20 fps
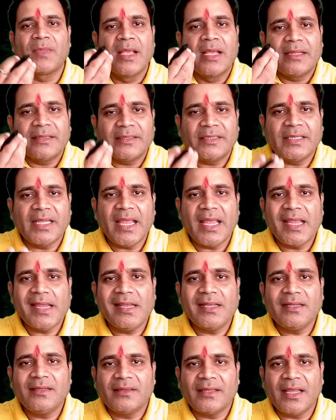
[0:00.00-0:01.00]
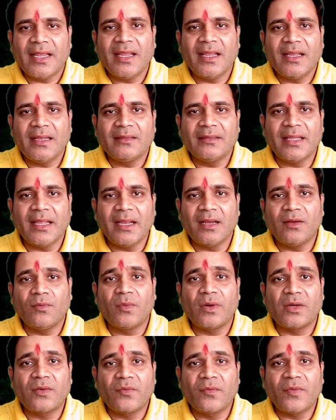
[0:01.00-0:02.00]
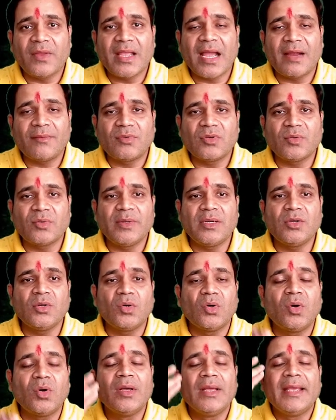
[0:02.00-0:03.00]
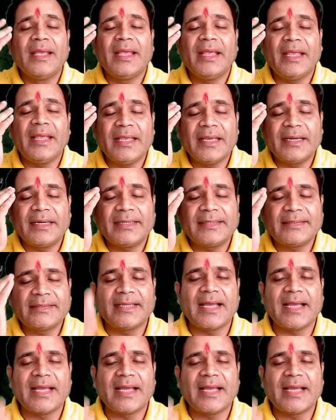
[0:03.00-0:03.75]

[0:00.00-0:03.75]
then what we have to be know here,